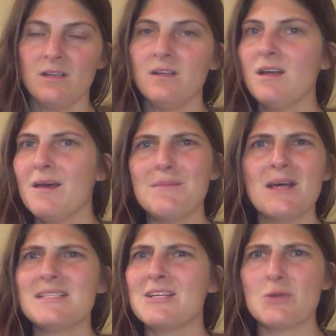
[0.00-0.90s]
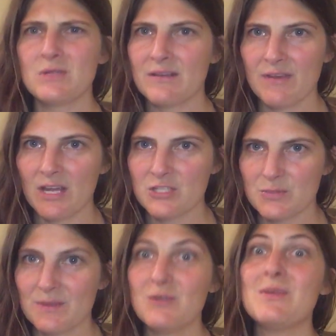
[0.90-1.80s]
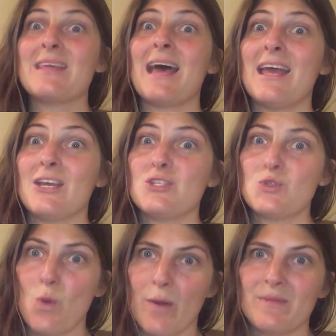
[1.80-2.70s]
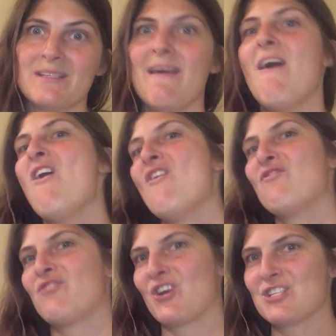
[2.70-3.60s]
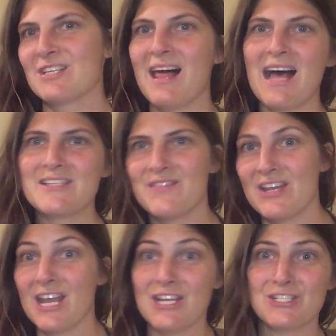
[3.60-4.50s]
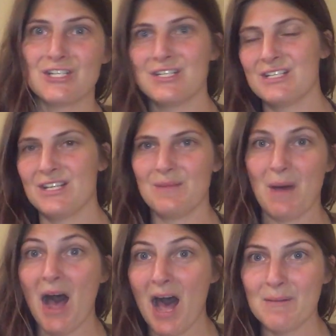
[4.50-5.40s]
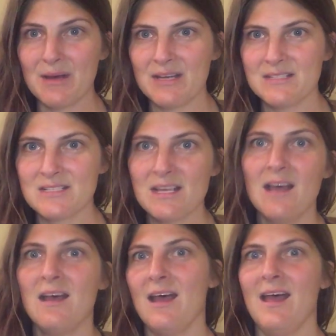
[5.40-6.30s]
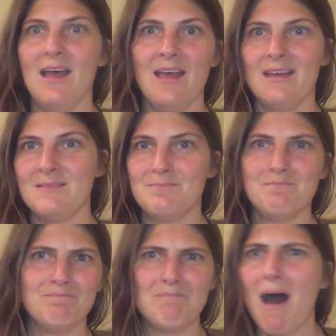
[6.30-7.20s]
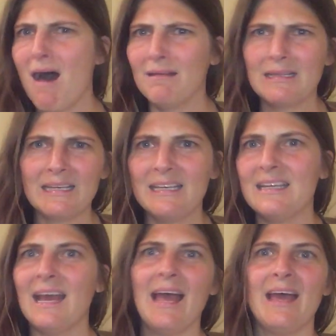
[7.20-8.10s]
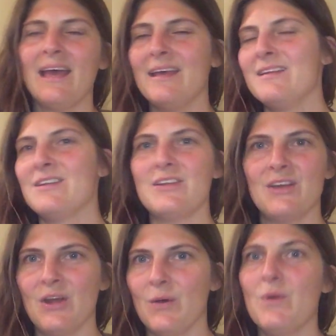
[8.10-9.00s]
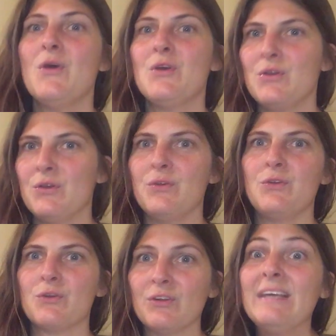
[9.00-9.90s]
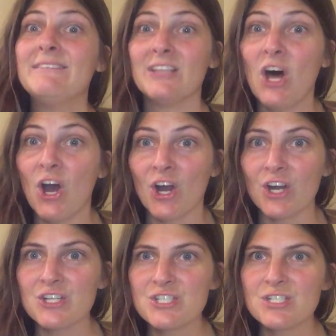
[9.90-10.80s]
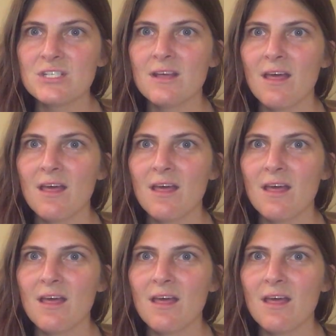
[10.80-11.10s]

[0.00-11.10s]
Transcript: and I'm not saying don't take vacations, but you take that exorbitant first class vacation to the Bahamas and Bali, and you know, you're living large.